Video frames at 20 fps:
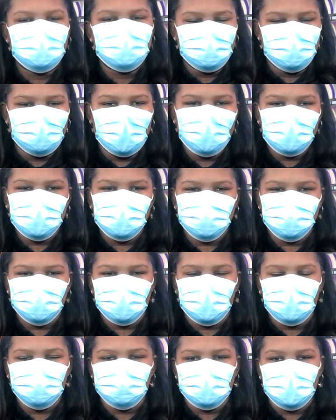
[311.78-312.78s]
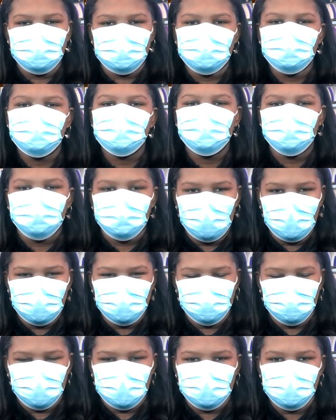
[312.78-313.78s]
Thank you, Solomon.
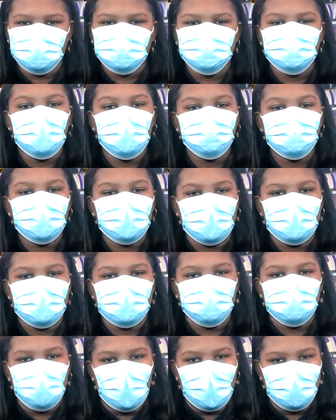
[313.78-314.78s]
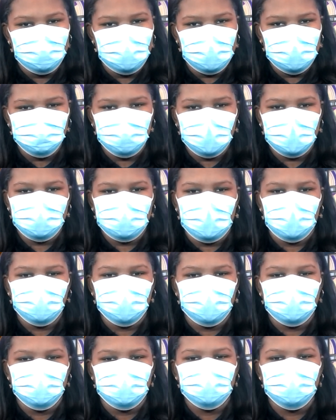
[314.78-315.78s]
Patriots, don't forget your Pats expectations.